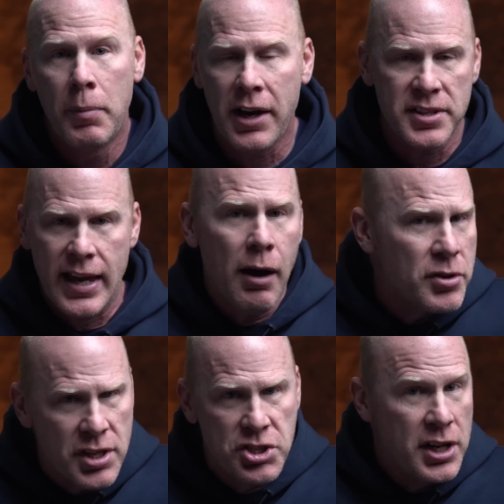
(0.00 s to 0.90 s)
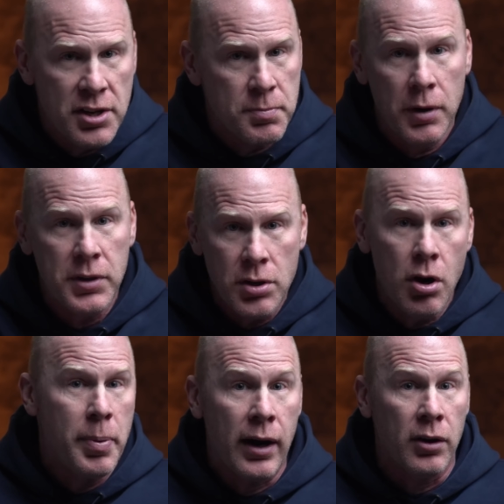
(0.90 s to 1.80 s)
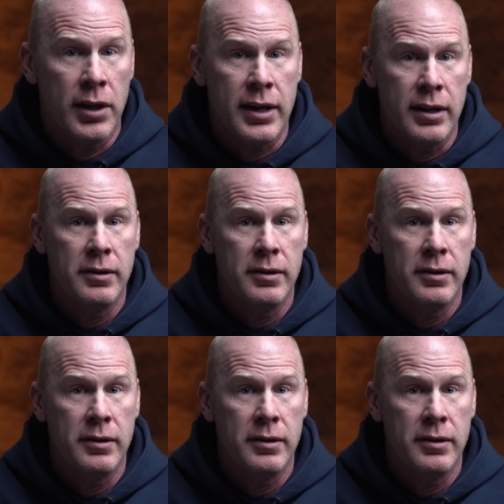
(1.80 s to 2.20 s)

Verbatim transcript: because that was the genius move to do apparently.